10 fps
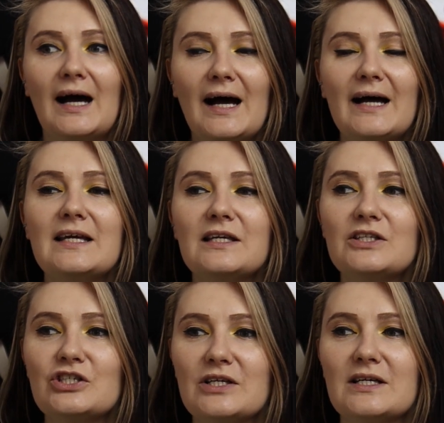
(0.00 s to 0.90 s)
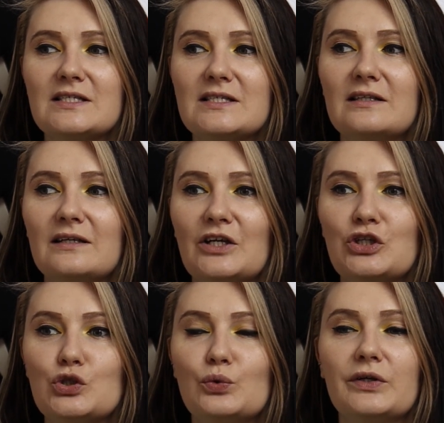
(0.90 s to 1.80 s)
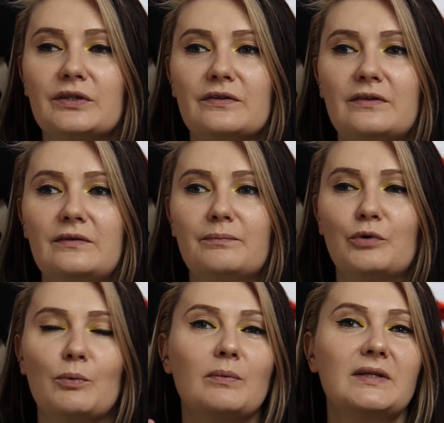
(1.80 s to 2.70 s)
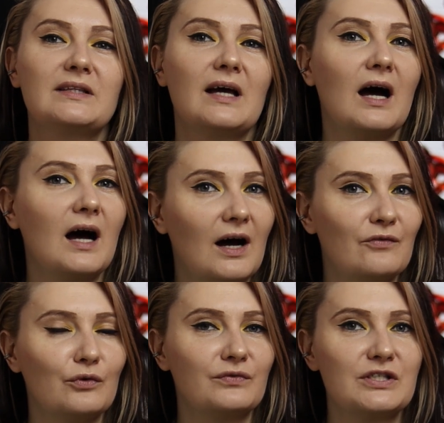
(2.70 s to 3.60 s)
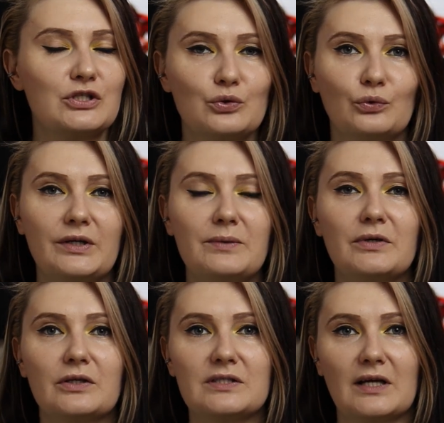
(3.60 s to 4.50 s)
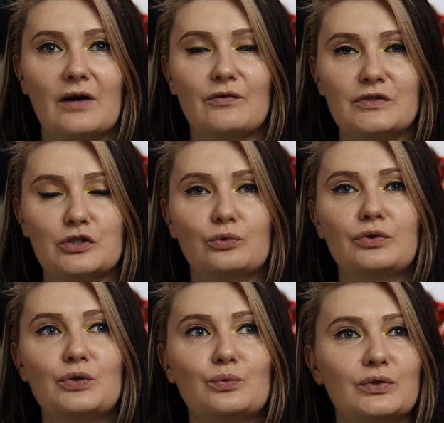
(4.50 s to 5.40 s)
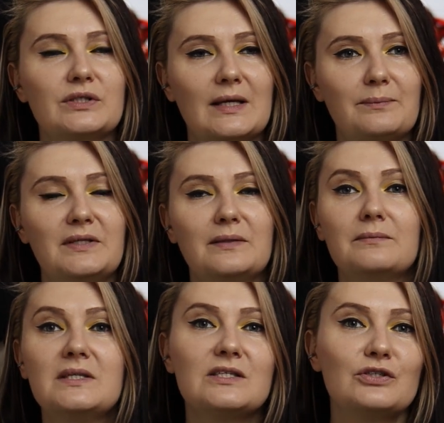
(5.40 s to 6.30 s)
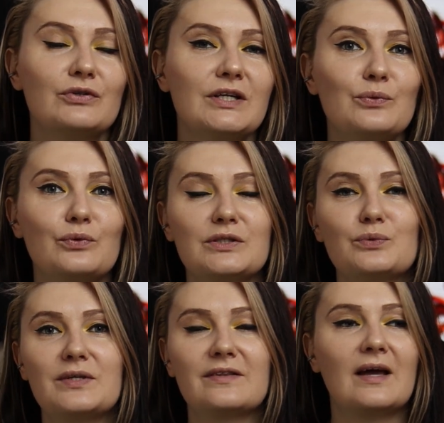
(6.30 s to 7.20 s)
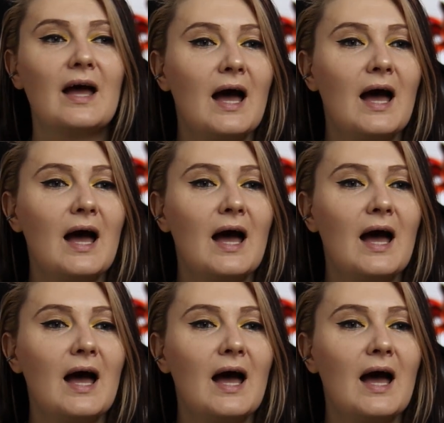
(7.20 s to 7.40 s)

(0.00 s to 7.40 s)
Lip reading: I just enjoyed probably the half of the story, because the half of the story was a bit mystery, was with the